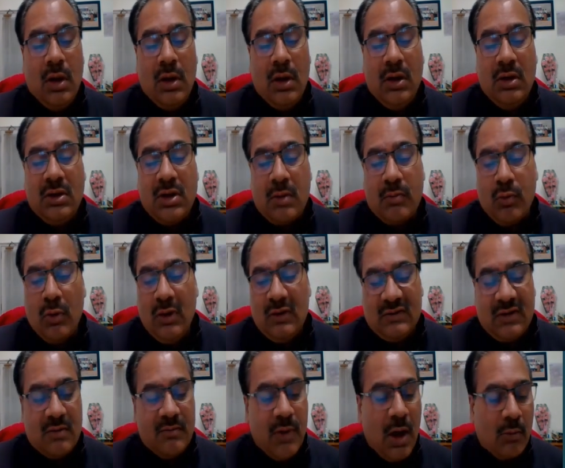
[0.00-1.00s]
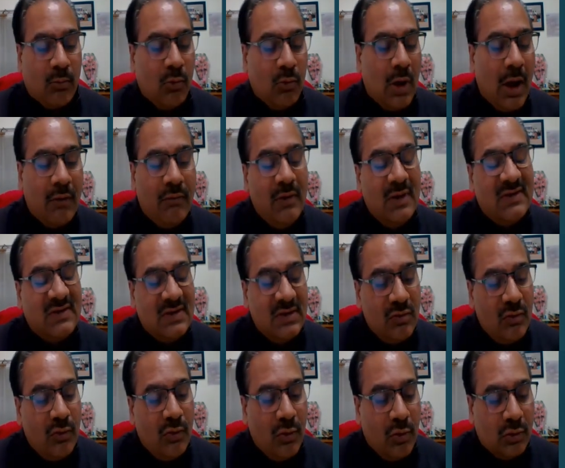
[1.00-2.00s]
interpolation formula, which
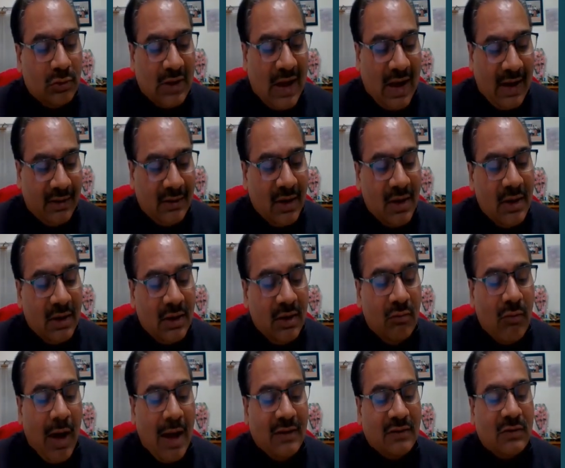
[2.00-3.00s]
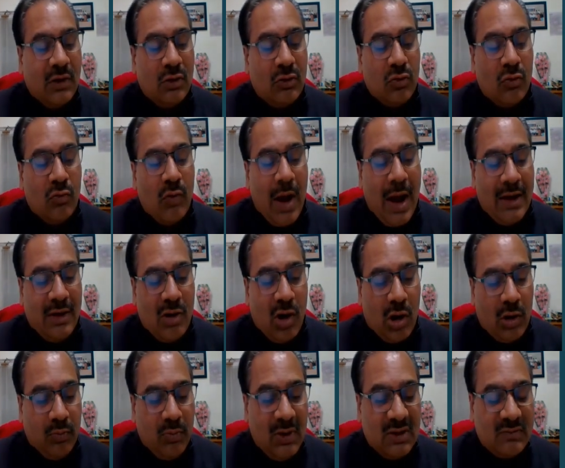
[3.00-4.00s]
you know that y is equal to y
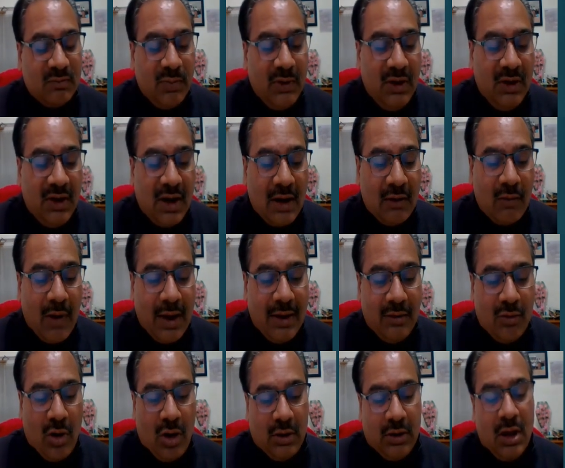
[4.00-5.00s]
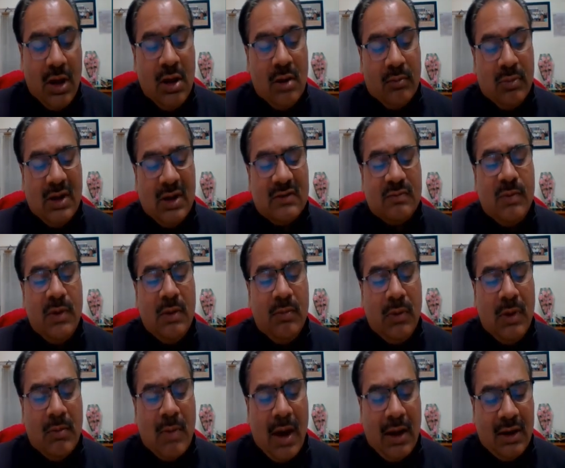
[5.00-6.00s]
naught plus p del y naught plus
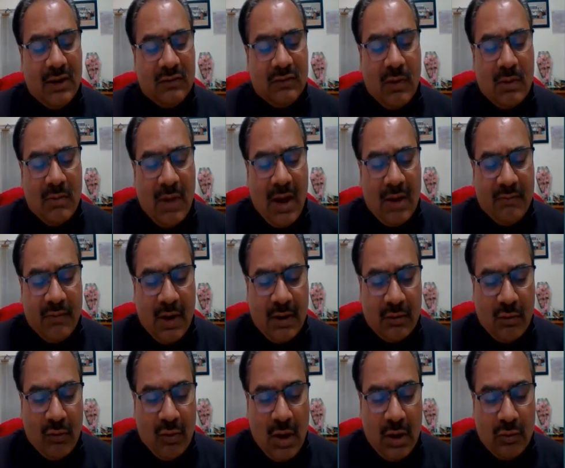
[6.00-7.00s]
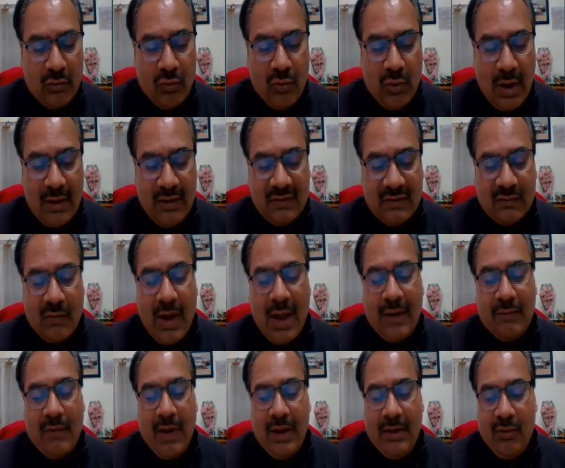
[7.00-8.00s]
pp minus 1 by factorial 2 del square
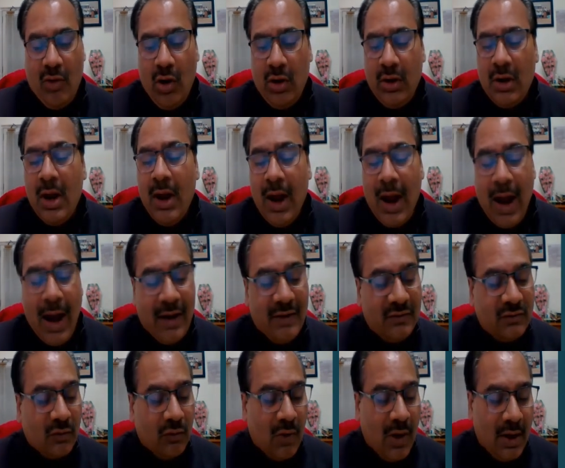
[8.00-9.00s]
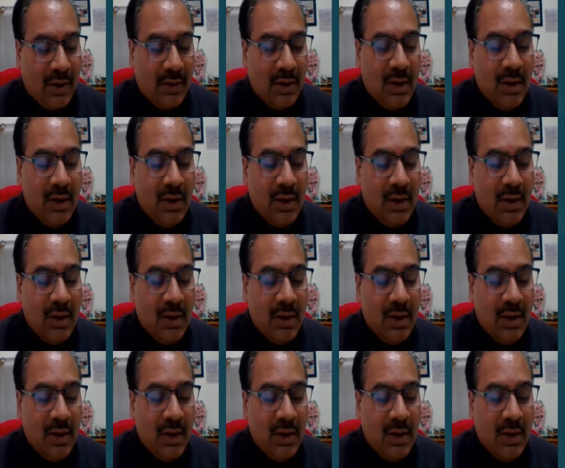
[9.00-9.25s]
y naught, and so on.